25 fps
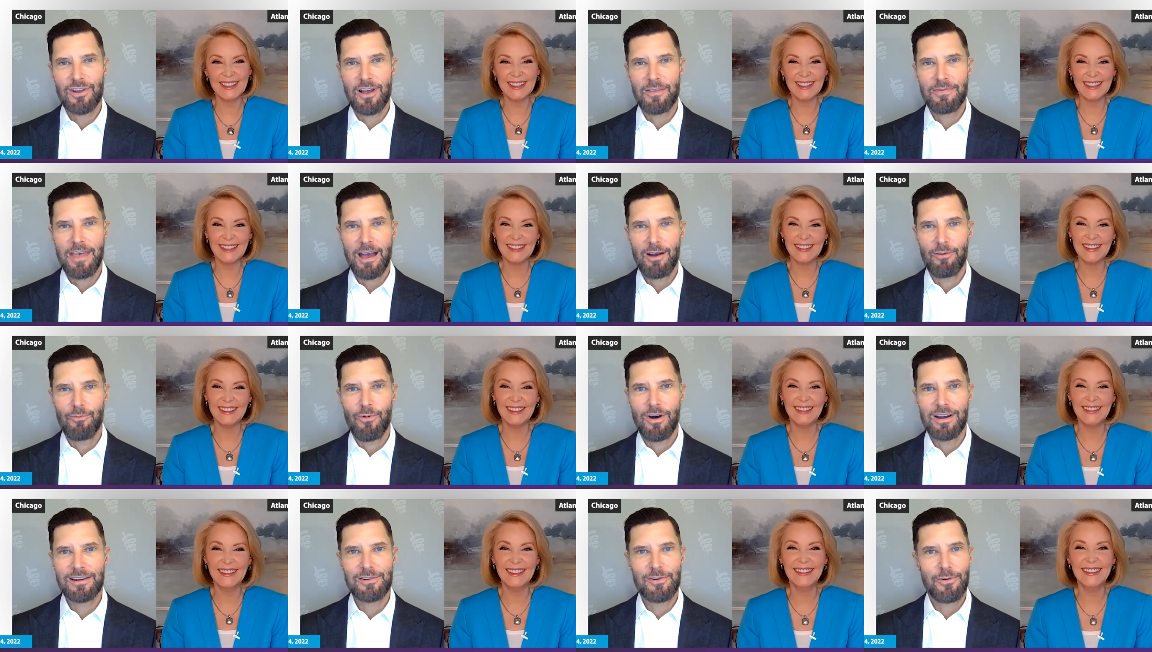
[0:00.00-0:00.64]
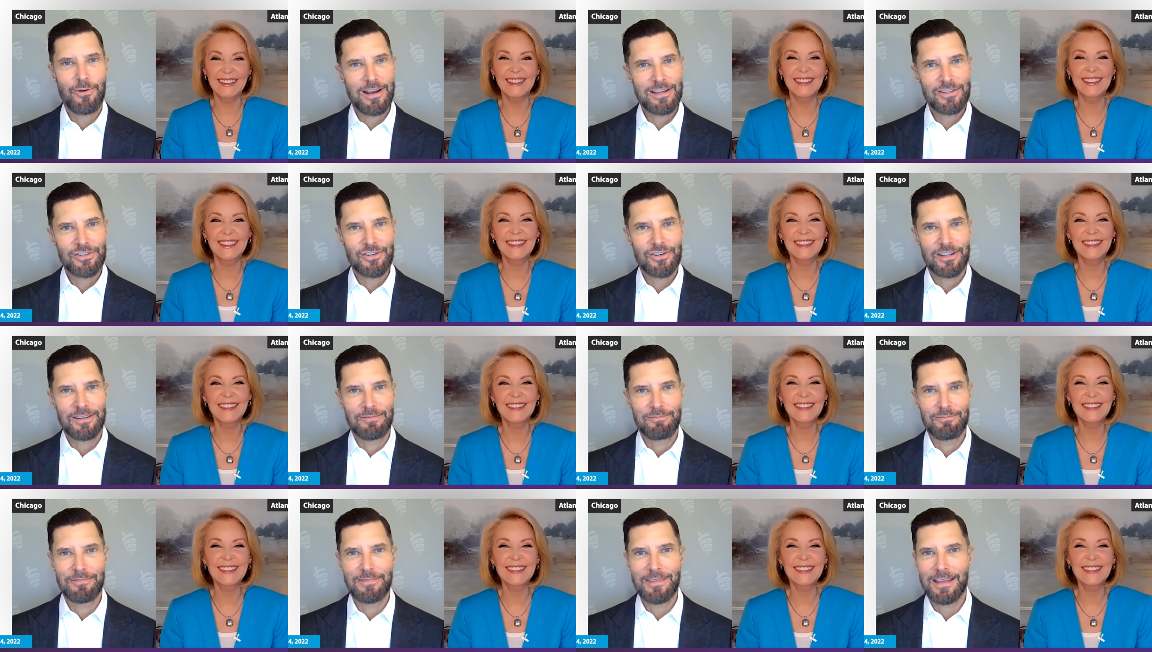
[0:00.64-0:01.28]
Speaker 1: on that one
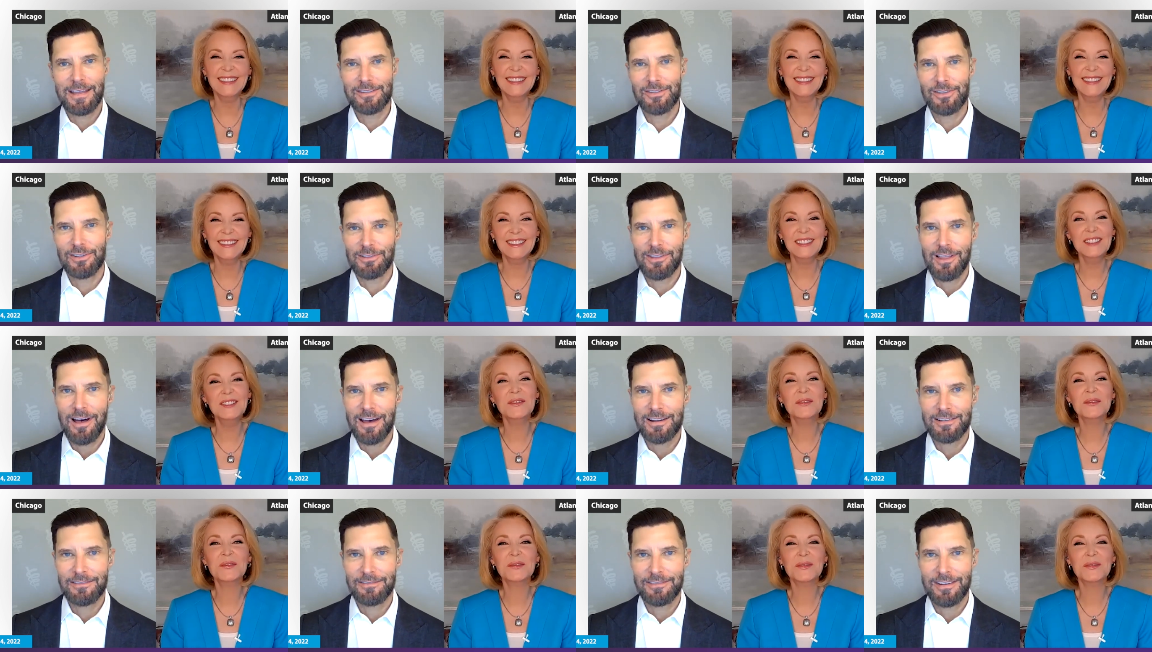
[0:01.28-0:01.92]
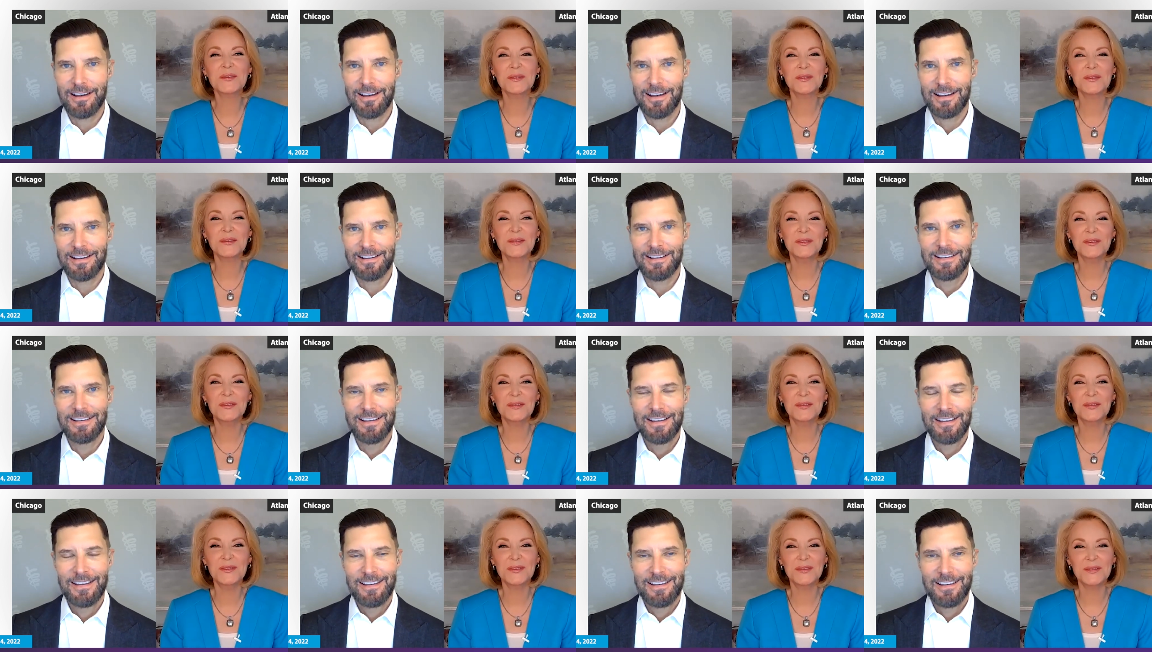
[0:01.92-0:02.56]
question. That's a lot of uh,
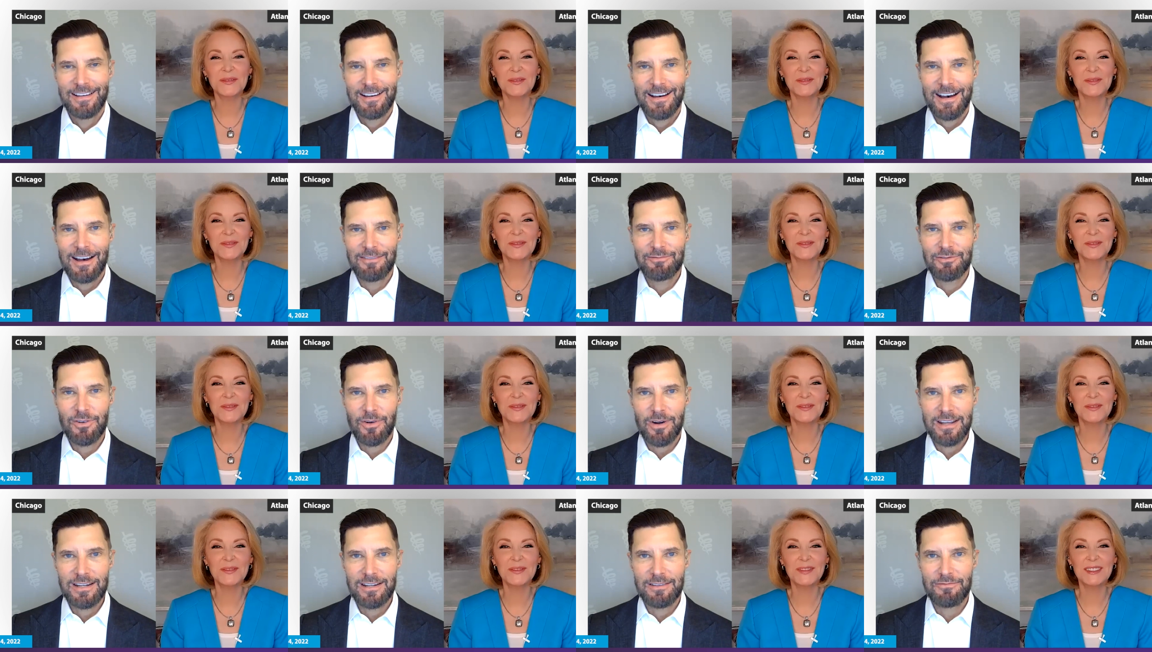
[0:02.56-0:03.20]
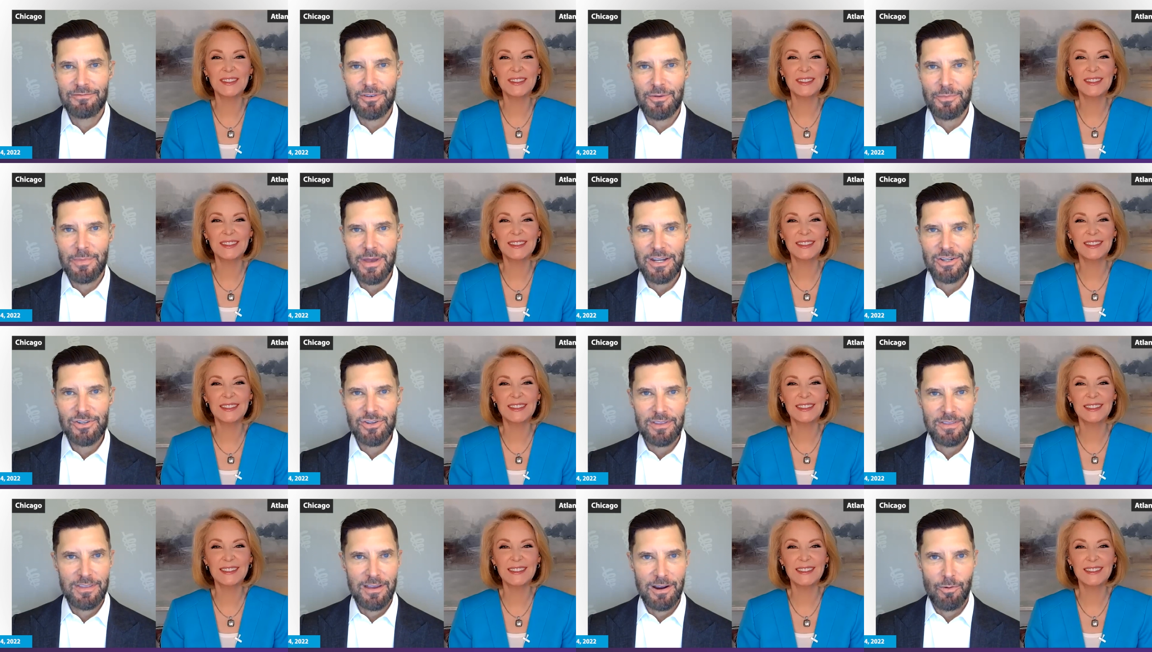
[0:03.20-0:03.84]
of great
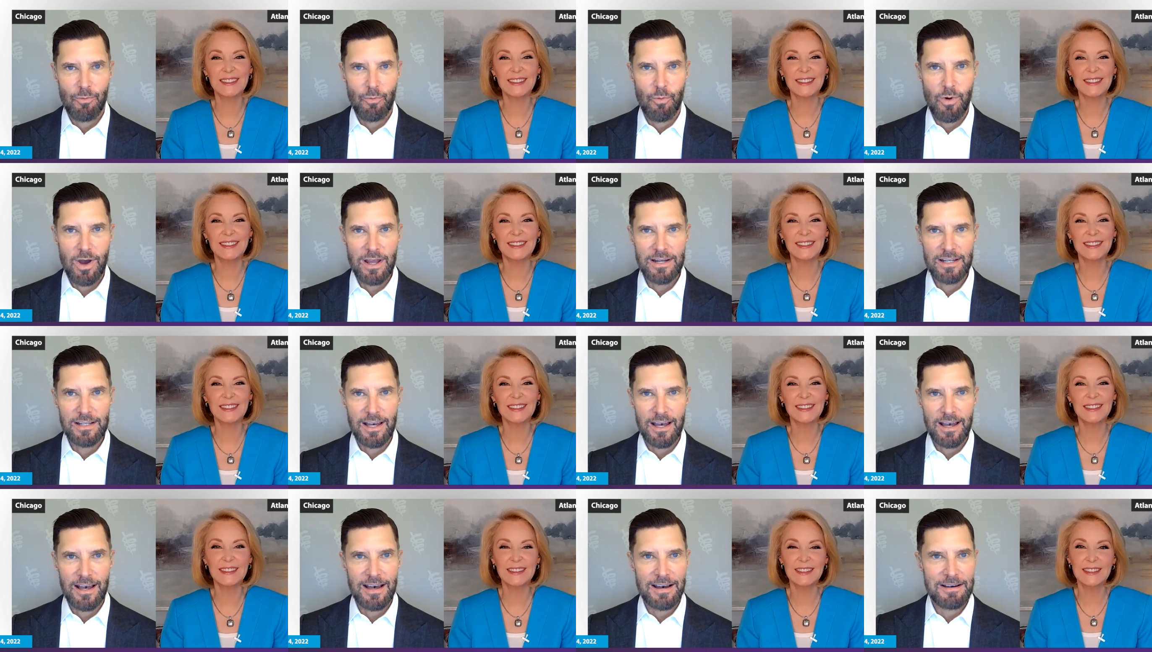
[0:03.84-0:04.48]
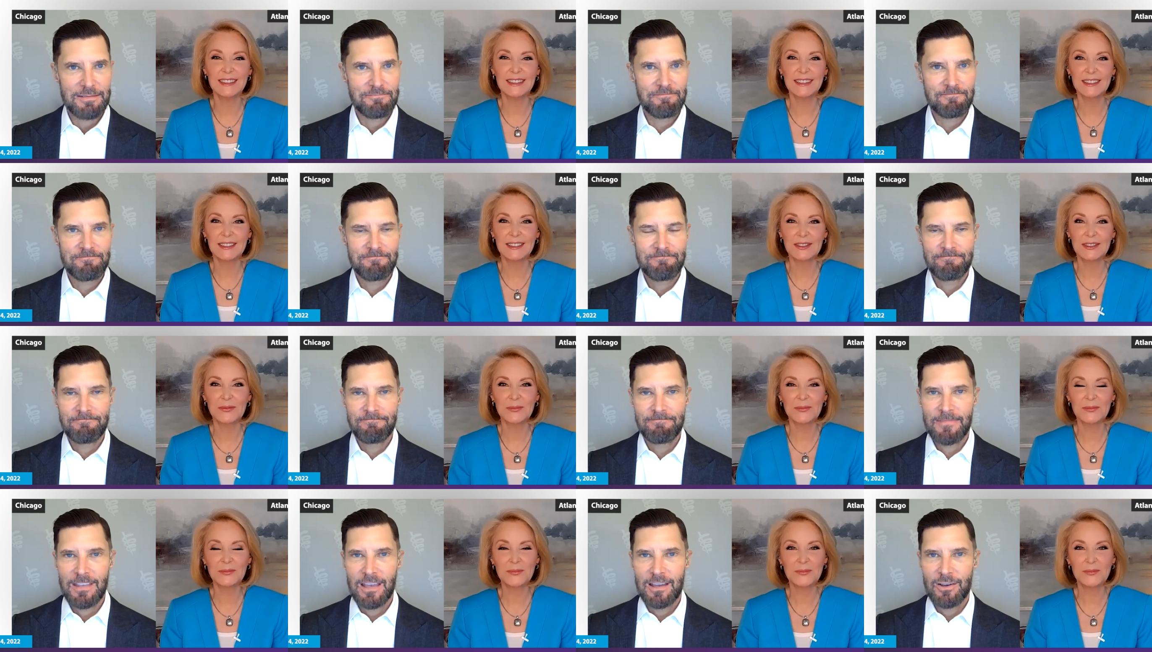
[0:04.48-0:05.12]
information there. What uh,
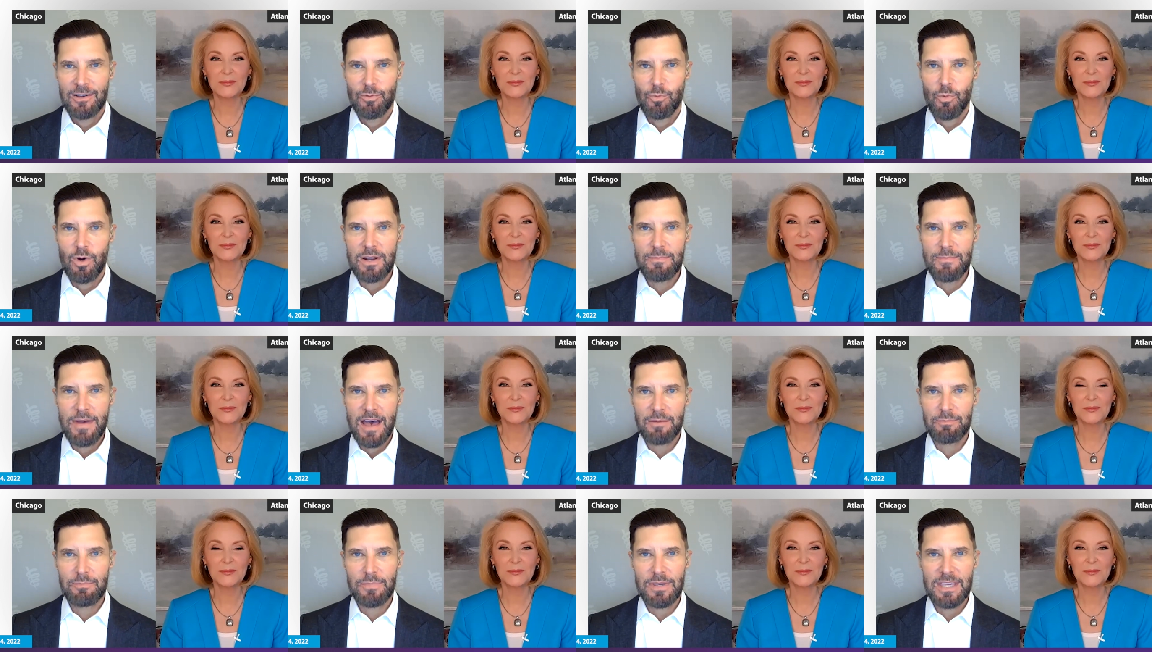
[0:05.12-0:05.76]
what about